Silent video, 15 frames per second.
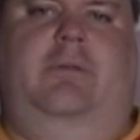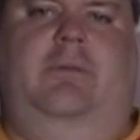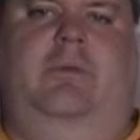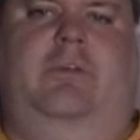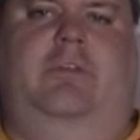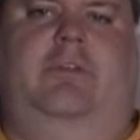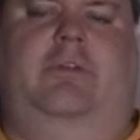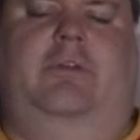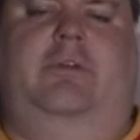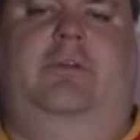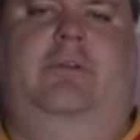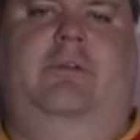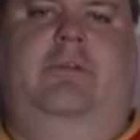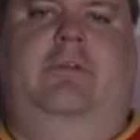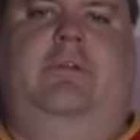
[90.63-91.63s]
Western
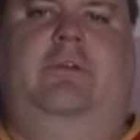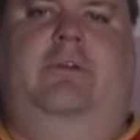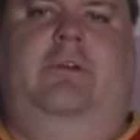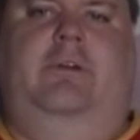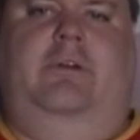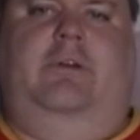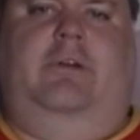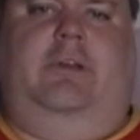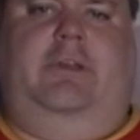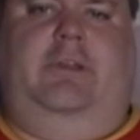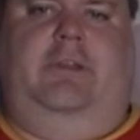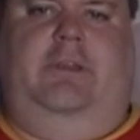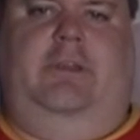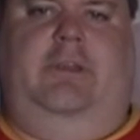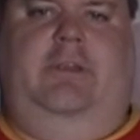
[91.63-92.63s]
Hockey
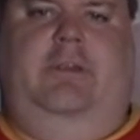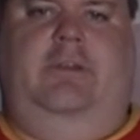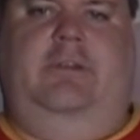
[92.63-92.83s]
League.